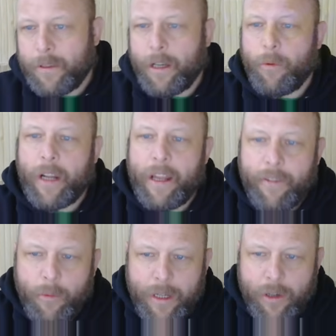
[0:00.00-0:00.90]
So
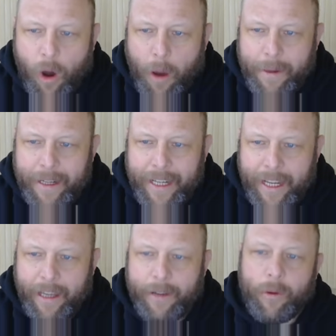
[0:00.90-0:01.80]
whatever we type in
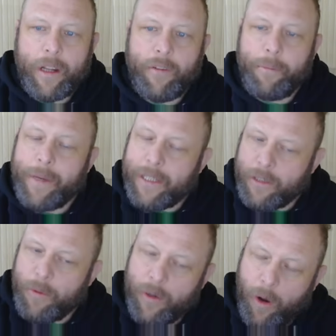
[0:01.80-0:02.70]
here, whatever
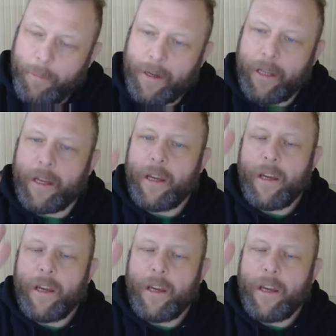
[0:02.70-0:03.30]
message we type in here,